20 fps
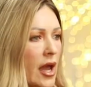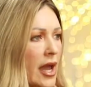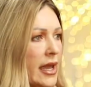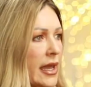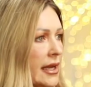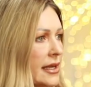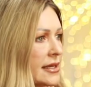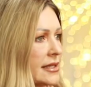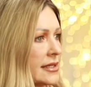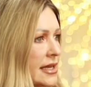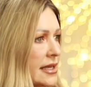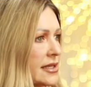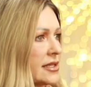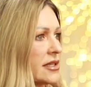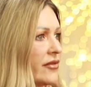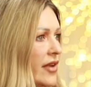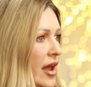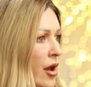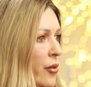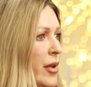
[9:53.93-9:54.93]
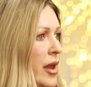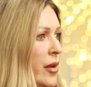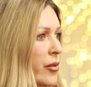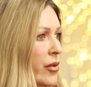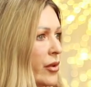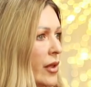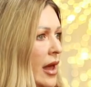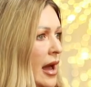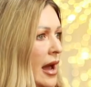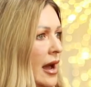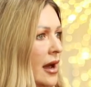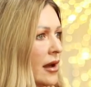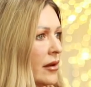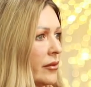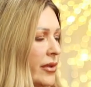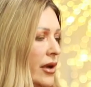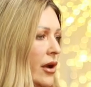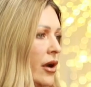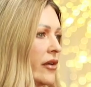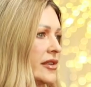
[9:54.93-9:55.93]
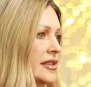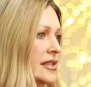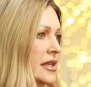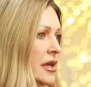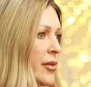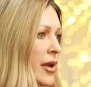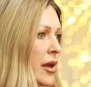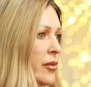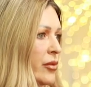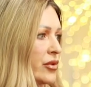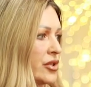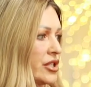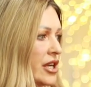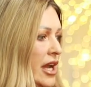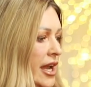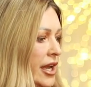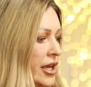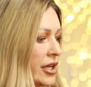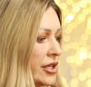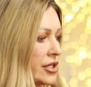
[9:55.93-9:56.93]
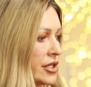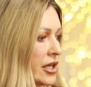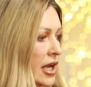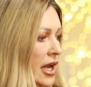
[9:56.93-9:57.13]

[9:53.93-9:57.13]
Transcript: I get a sense of how people are, but obviously people change.